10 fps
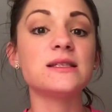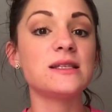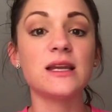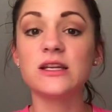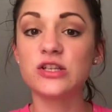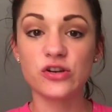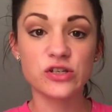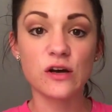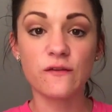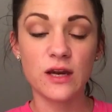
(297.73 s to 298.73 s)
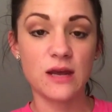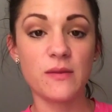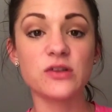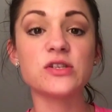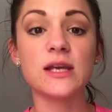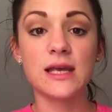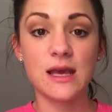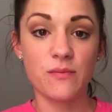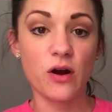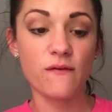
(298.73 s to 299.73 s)
and send it to yourself in email so you can
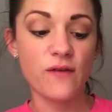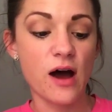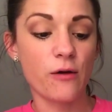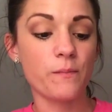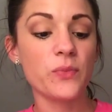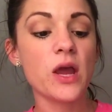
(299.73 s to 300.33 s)
keep it on file.